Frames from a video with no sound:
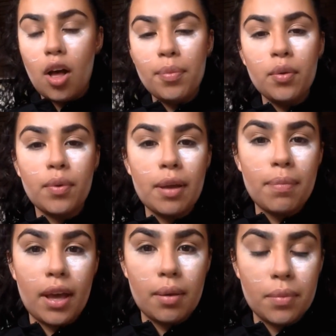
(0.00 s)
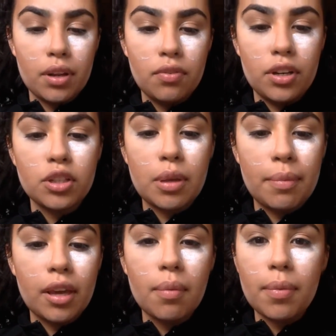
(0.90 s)
I'll be right back. I'm going to finish my
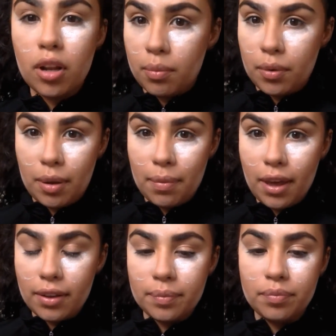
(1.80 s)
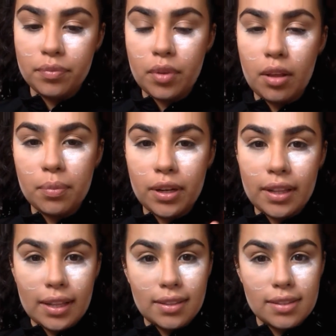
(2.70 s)
makeup and I'll be right back. I'm going
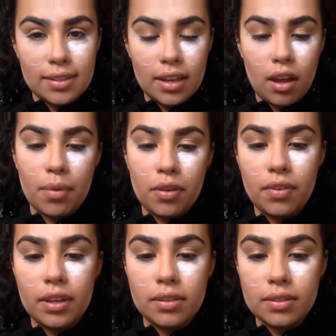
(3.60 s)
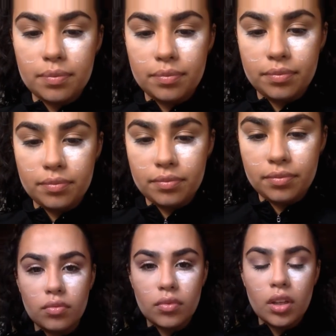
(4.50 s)
to let this sit on my face.
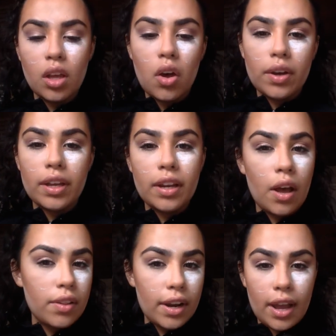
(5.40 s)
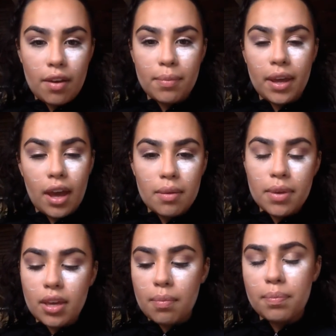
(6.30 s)
Okay, now that I have my eye
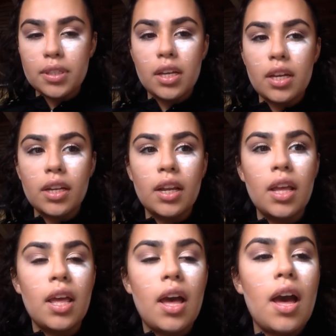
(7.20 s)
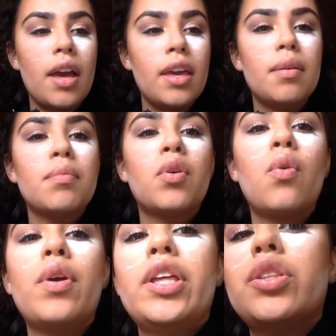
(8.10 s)
makeup done, I am
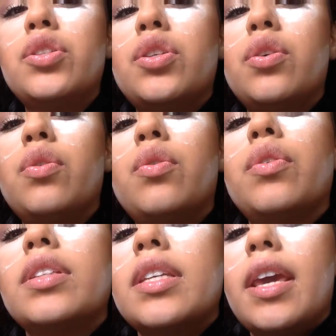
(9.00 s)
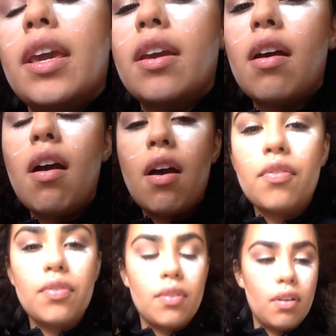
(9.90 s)
going to take
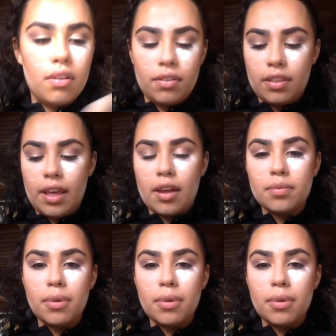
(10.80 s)
off all of that